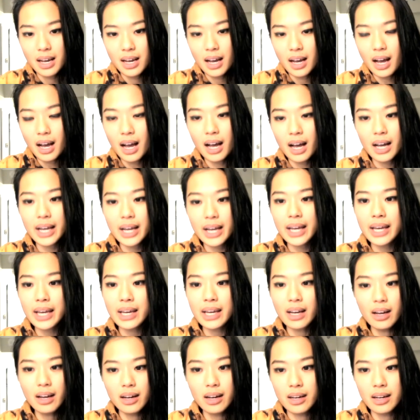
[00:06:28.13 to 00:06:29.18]

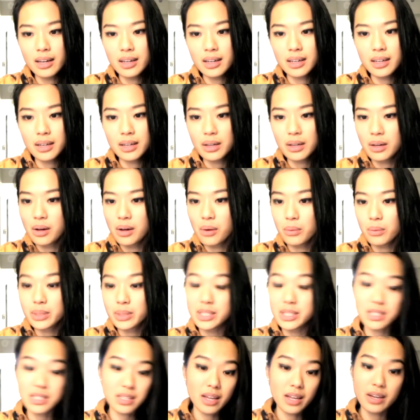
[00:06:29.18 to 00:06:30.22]
I
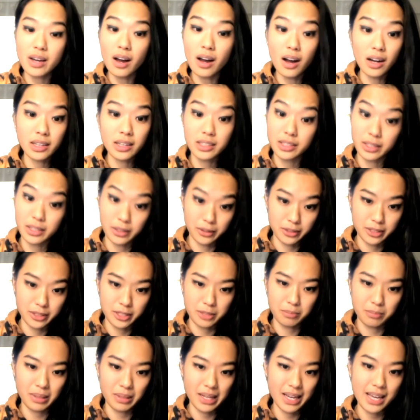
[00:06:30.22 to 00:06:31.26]
was not going
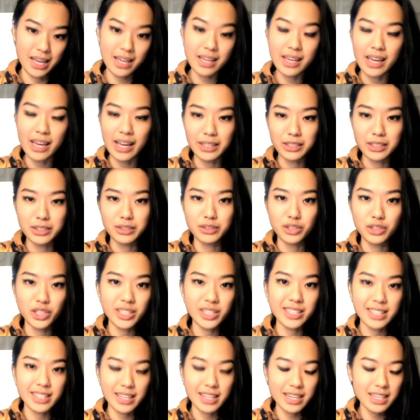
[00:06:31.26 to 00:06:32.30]
to play king to
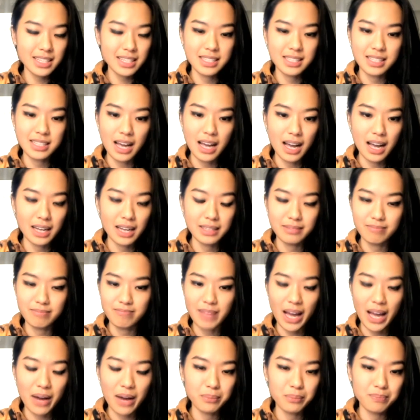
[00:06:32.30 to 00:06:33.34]
g6.
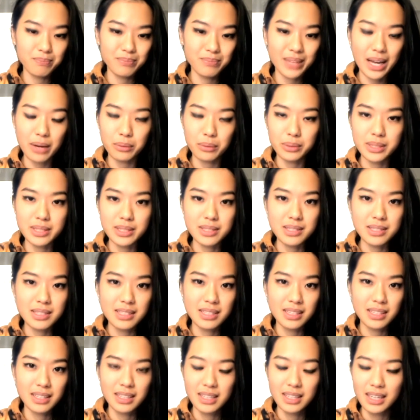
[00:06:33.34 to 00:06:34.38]
That
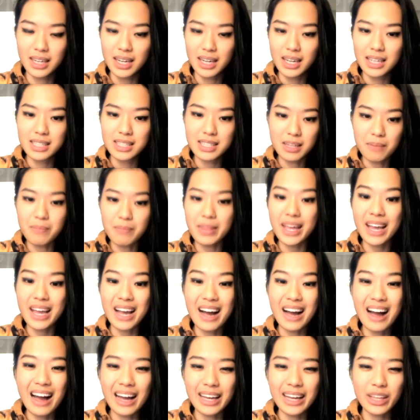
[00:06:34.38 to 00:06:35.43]
was something
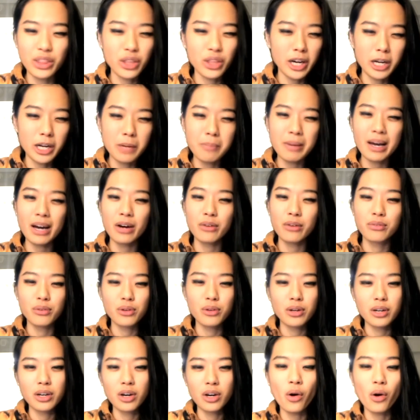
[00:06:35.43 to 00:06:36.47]
I thought about
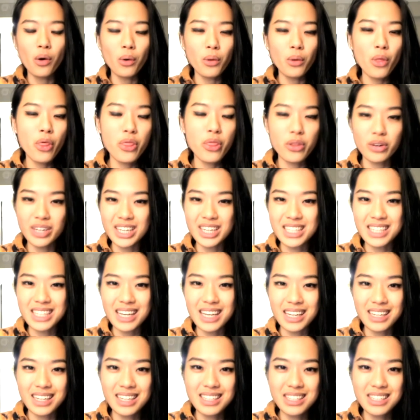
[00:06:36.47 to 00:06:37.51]
for a whole 30
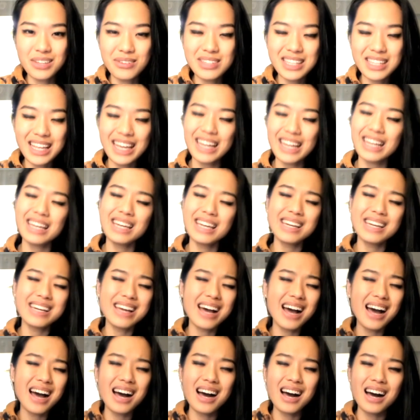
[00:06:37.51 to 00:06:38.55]
seconds. I was like,
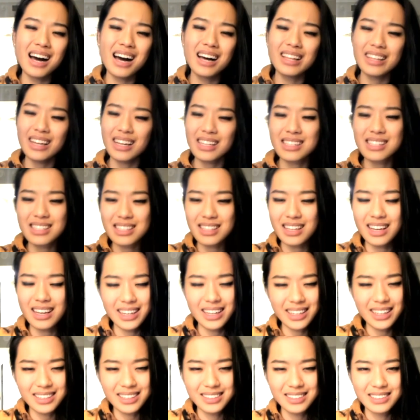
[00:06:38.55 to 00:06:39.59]
nah, that's
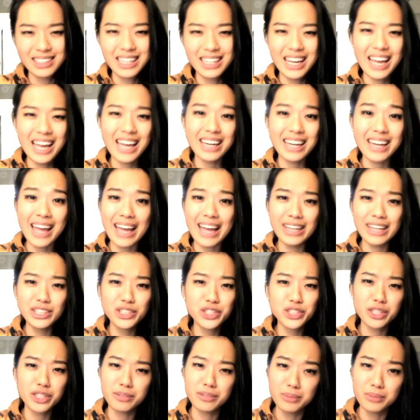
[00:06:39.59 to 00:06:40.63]
like an
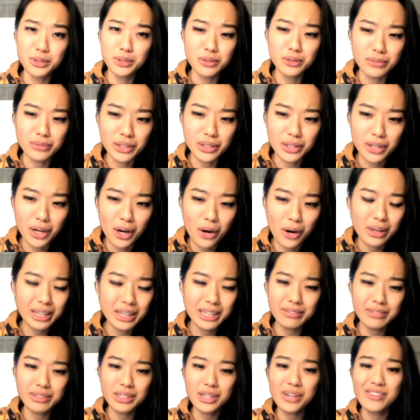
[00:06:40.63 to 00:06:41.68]
engine move, you know? And
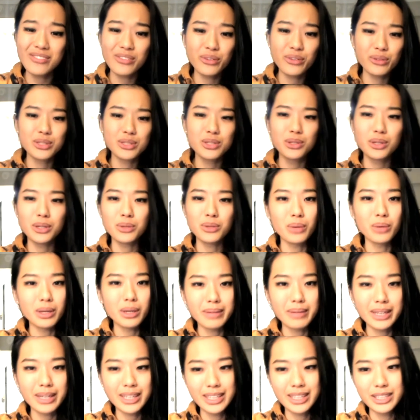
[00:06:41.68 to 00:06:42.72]
even if it was good, what
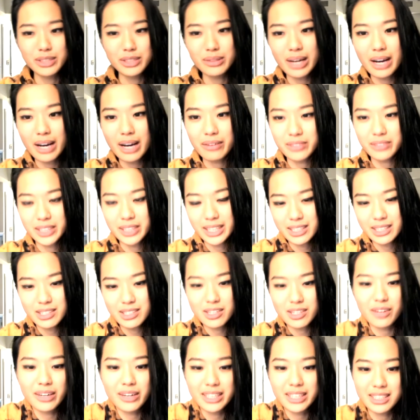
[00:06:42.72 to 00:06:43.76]
am I going to do after it?
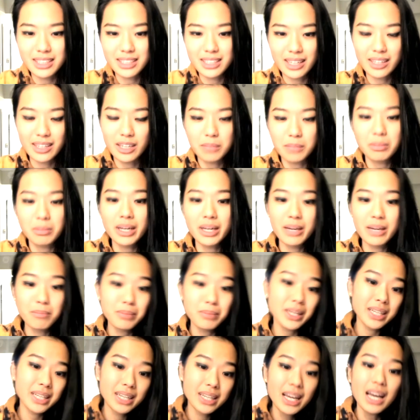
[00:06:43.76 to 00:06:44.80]
So I decided not to play it.
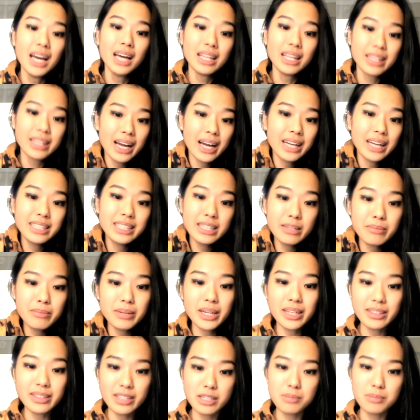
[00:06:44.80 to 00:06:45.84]
But the idea
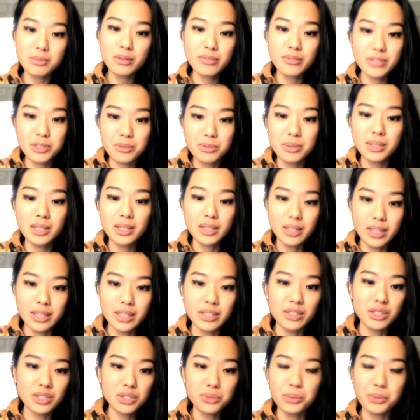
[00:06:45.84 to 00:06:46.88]
behind this move is really good.
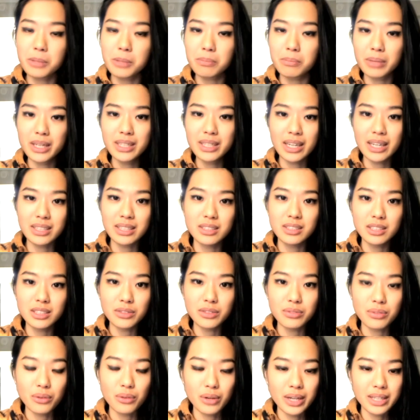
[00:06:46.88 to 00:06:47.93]
You just want to play knight to
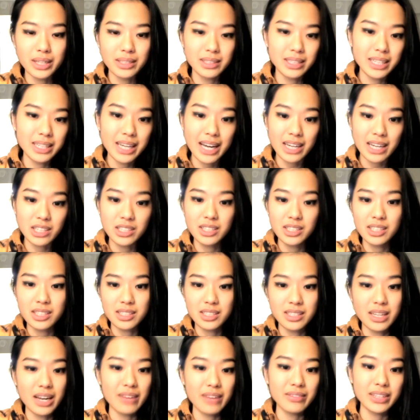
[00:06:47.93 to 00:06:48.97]
d4, and he actually
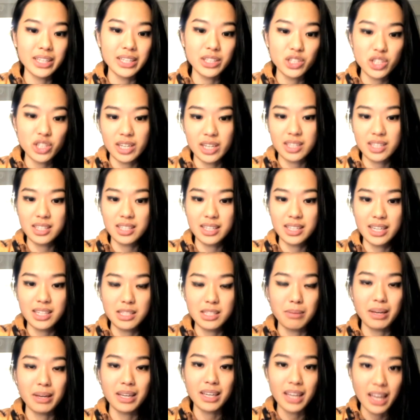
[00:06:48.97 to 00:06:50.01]
doesn't have any checks
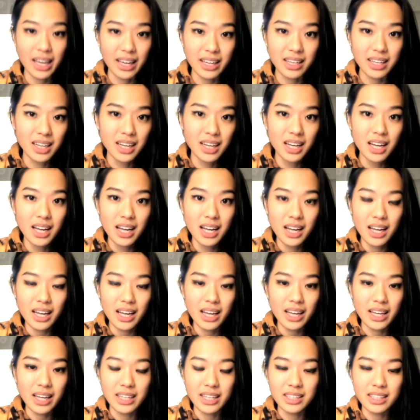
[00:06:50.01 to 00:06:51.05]
against my king.
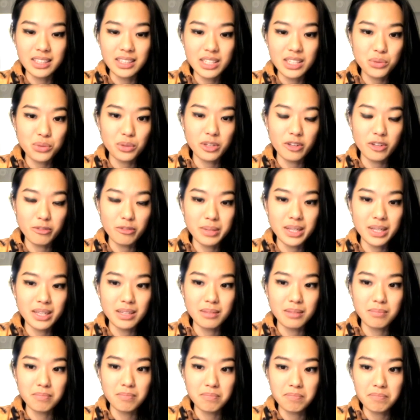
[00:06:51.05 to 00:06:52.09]
And this would have
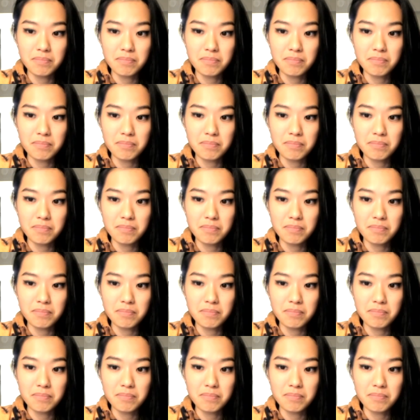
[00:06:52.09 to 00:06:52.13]
been